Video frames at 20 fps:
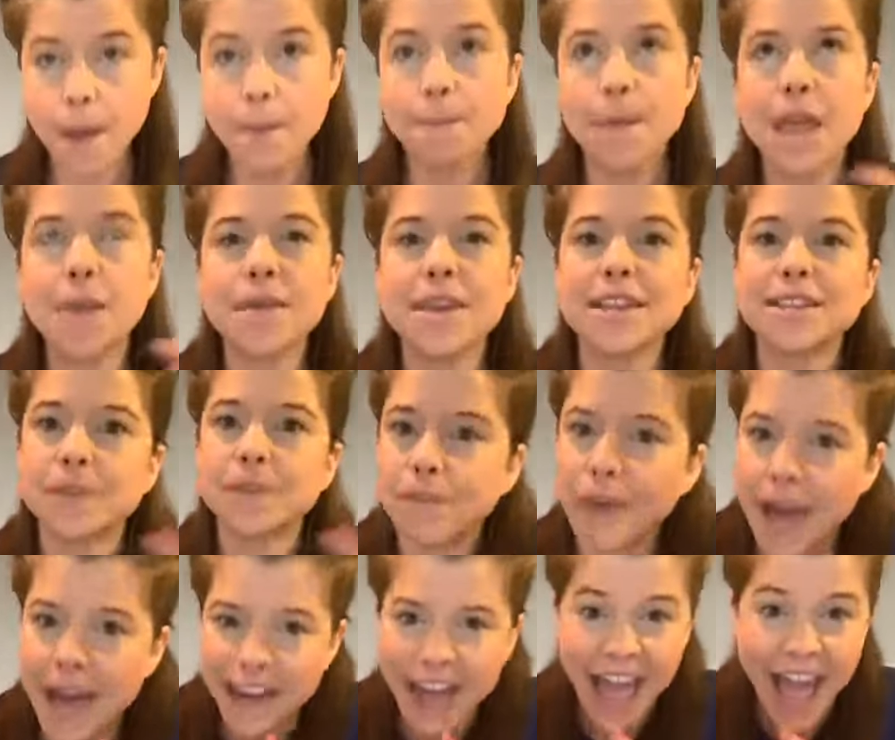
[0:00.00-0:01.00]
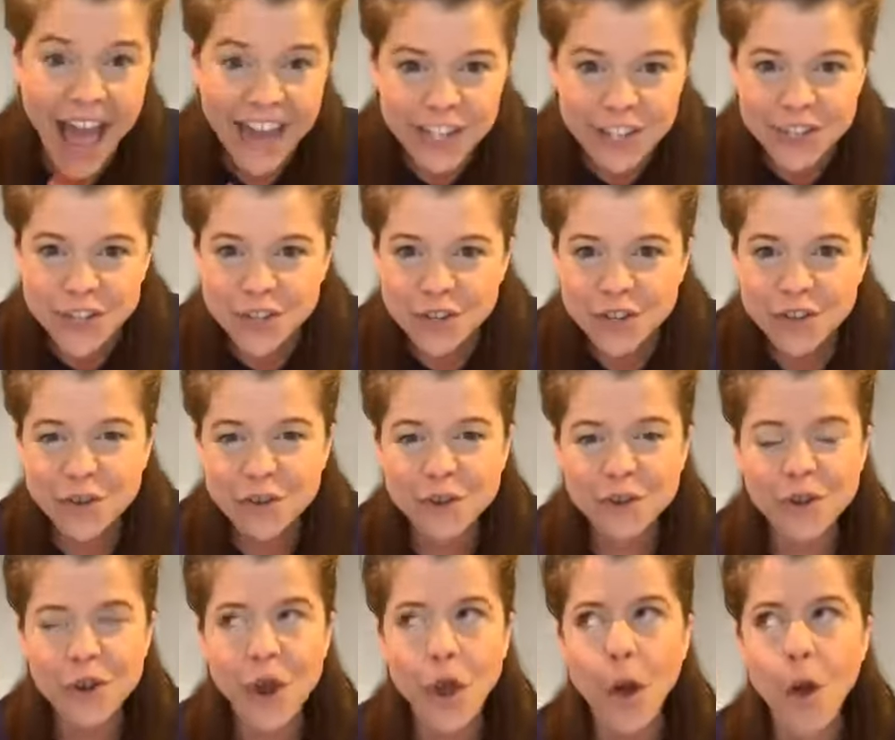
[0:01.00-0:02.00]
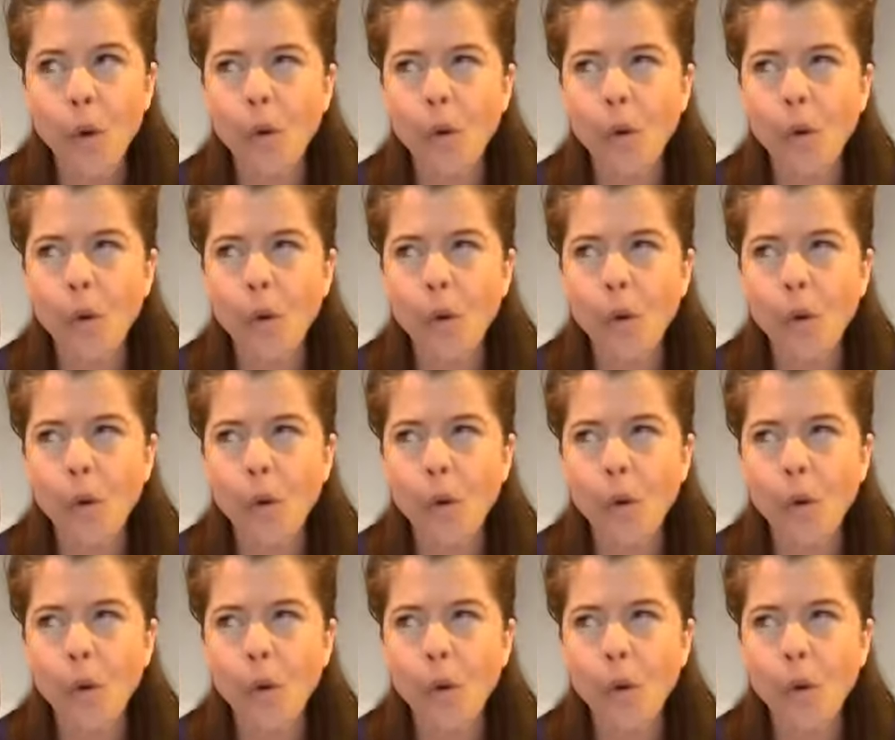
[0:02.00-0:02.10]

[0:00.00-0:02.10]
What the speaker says: Maybe it's a bad attitude,